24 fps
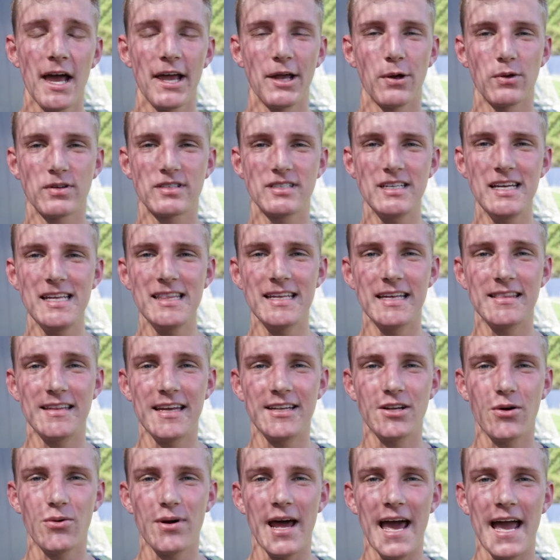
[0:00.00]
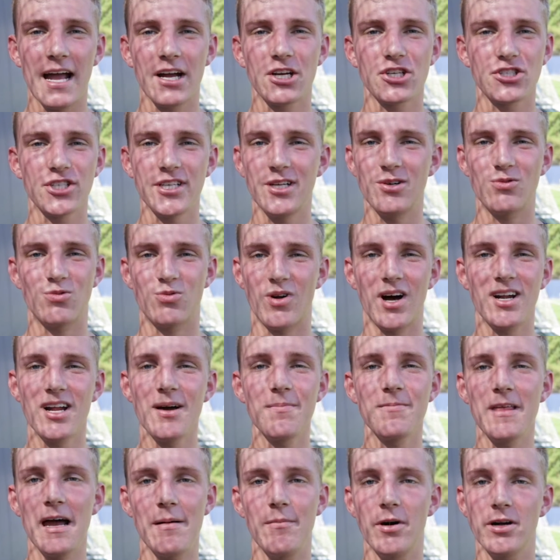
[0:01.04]
you'll see that they don't actually run
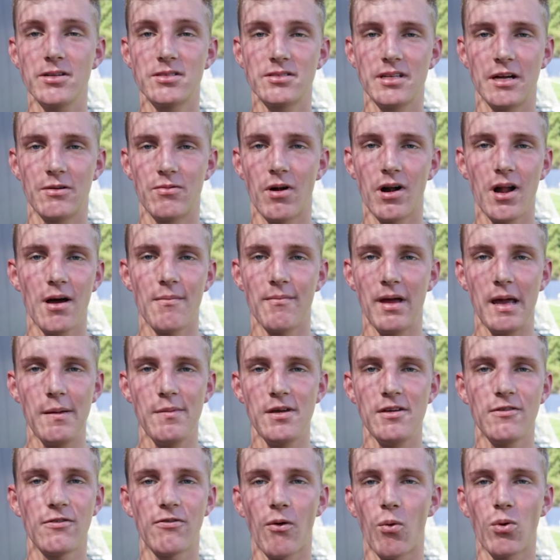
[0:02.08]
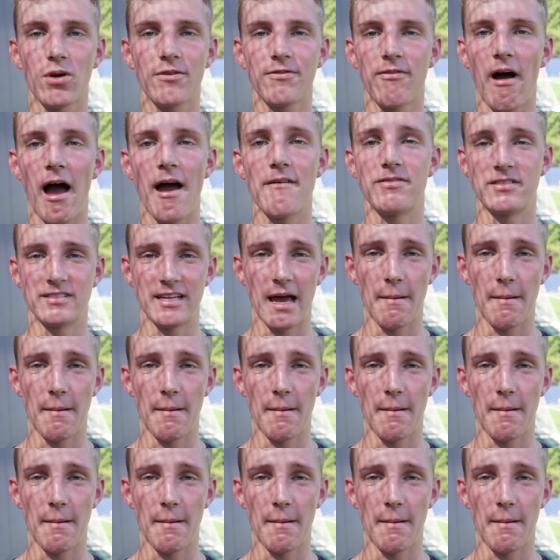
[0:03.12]
up that much. They run up maybe 4 to 5